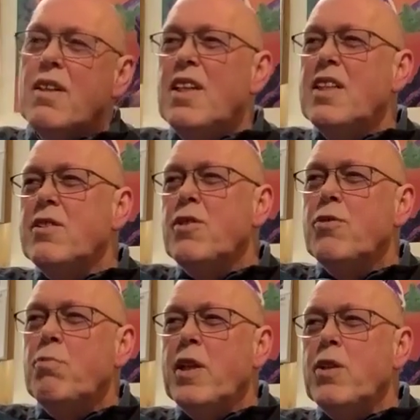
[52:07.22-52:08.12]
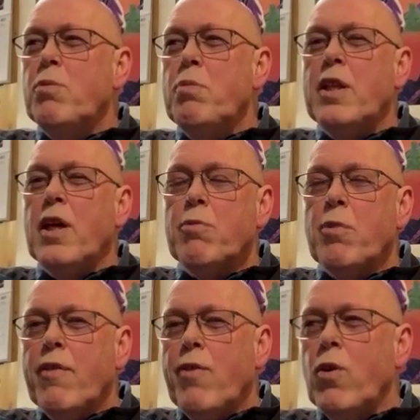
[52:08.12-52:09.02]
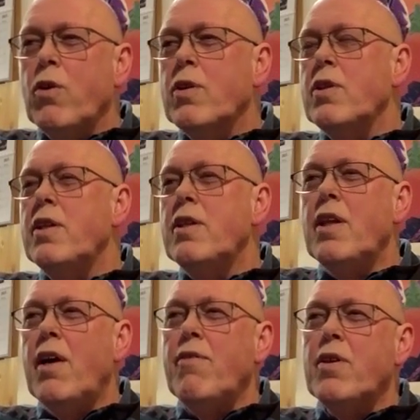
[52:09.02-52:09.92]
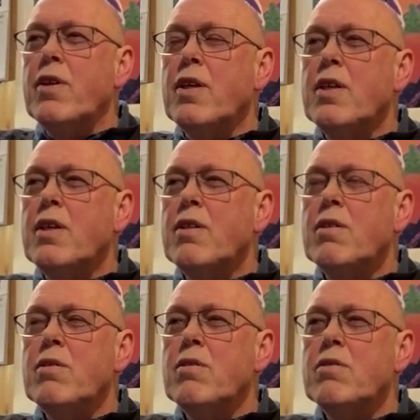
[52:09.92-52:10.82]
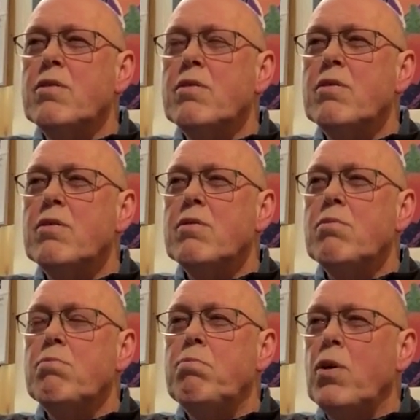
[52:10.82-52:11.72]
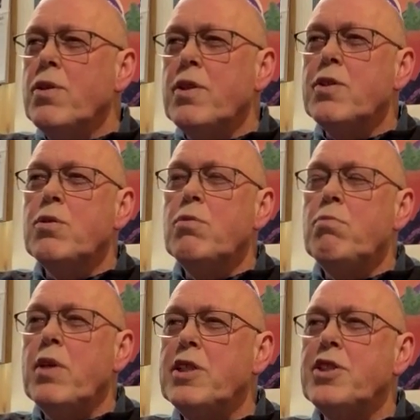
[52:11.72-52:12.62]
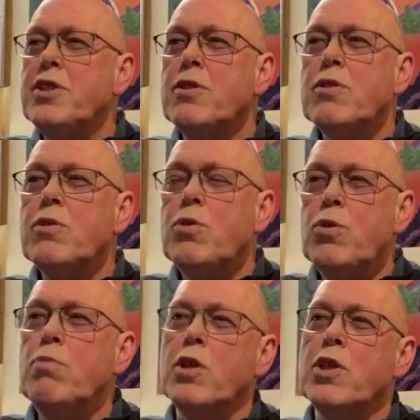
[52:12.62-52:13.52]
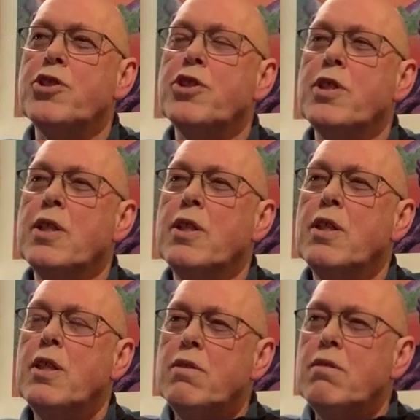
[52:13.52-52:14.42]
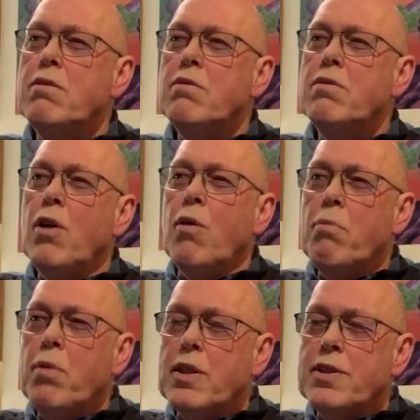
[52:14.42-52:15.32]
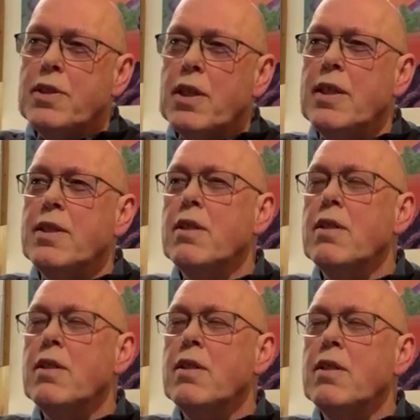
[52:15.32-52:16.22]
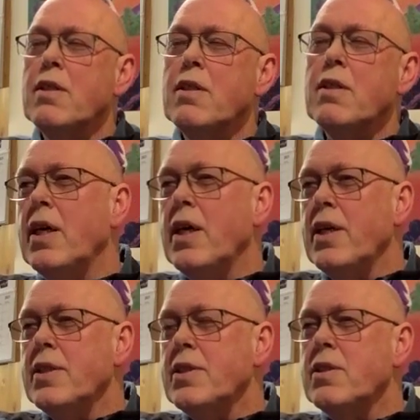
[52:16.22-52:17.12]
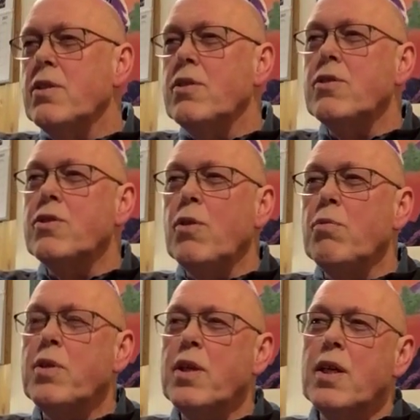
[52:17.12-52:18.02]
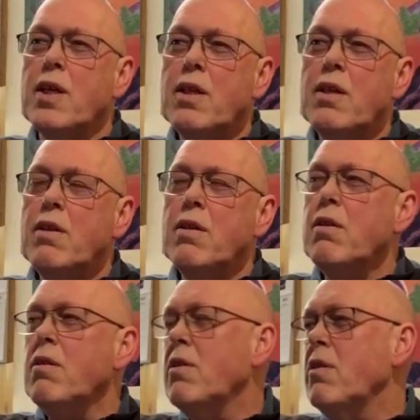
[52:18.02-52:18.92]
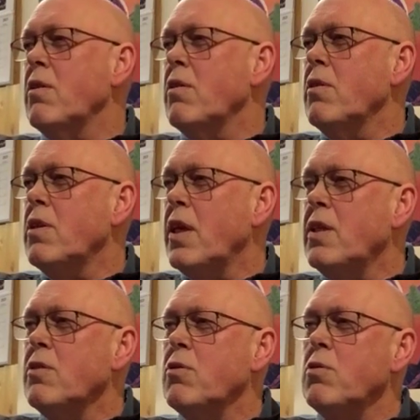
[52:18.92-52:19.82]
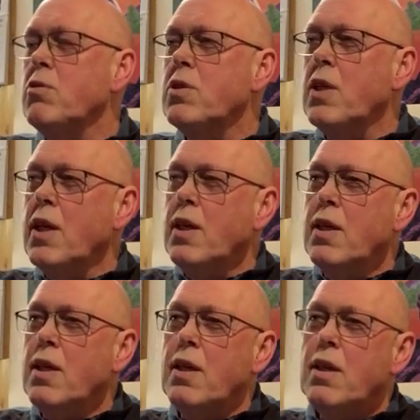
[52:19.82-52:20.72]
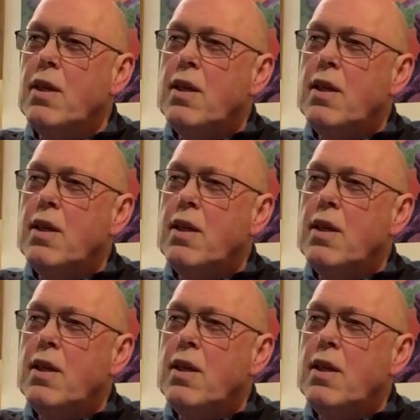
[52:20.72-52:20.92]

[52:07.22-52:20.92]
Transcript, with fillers: it's not meant to be that way. Folk uh, never uh, bother to mention too much uh, numbers and years or something. He tend to say uh,